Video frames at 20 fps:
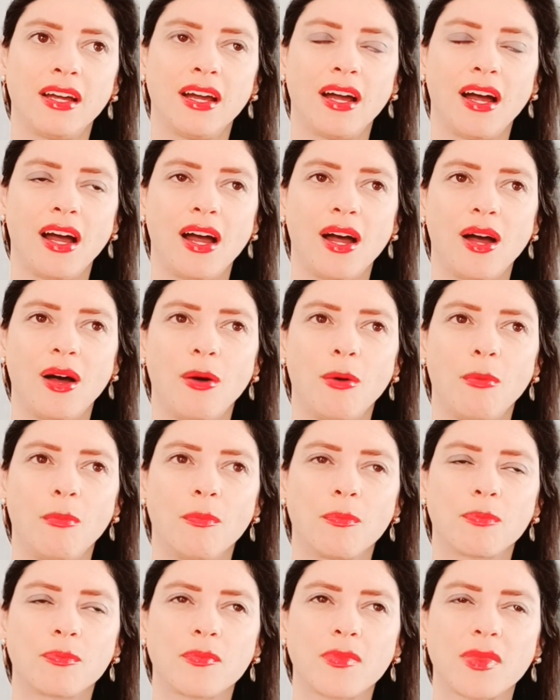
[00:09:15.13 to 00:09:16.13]

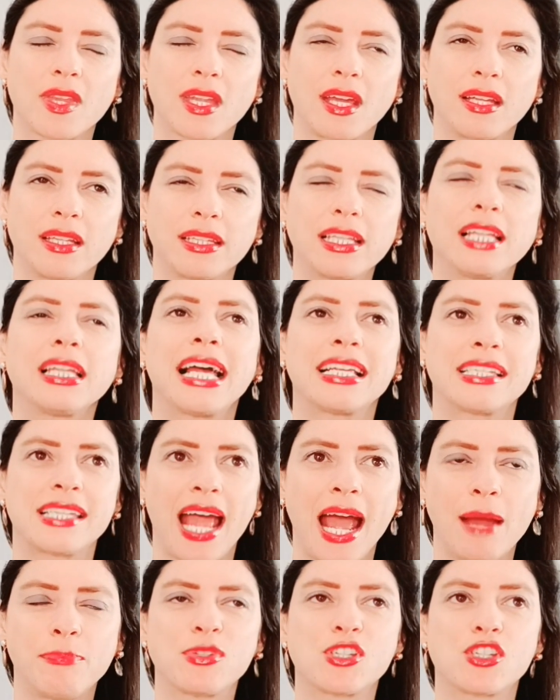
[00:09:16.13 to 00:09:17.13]
the last
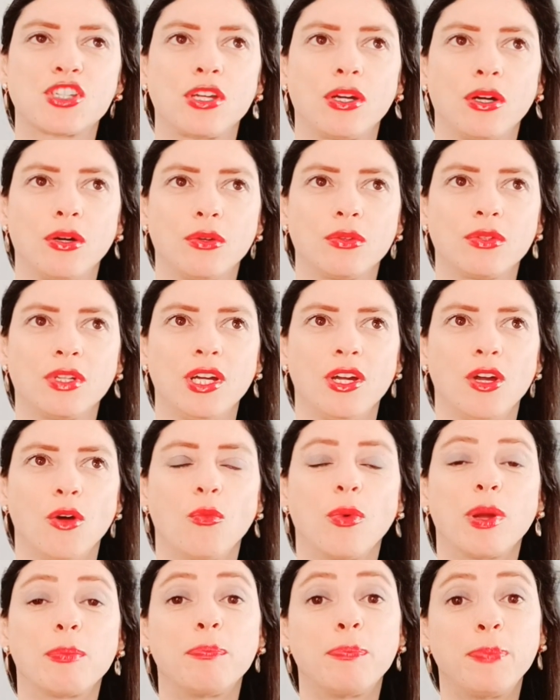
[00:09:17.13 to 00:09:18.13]
episode
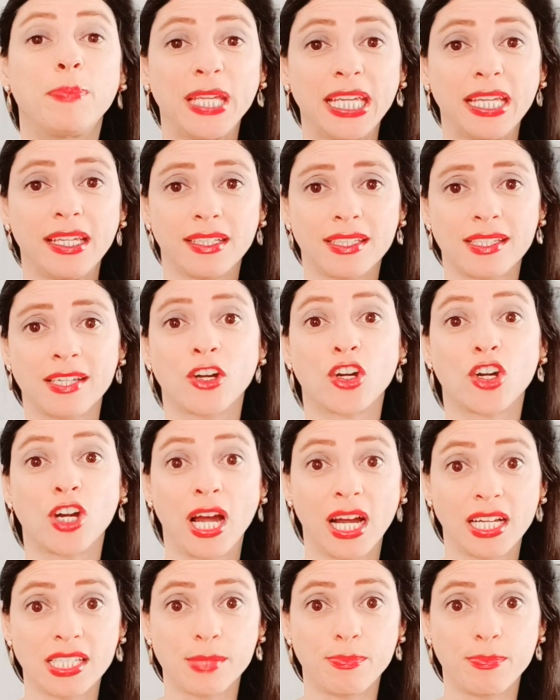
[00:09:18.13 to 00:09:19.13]
with Pete, her
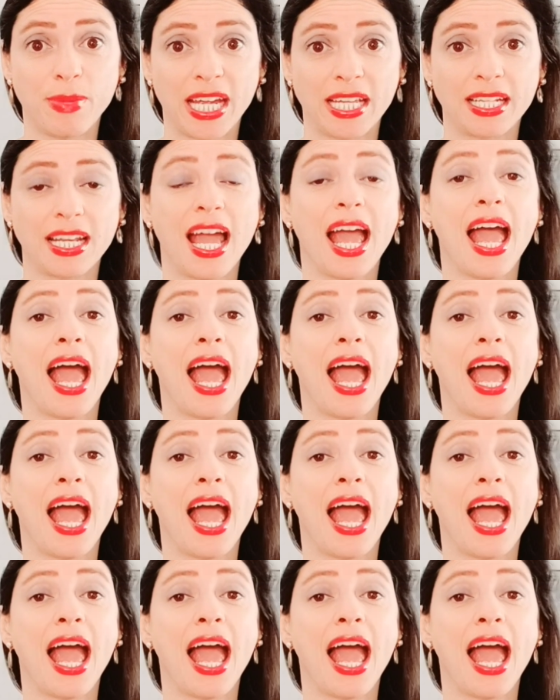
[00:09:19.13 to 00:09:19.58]
husband,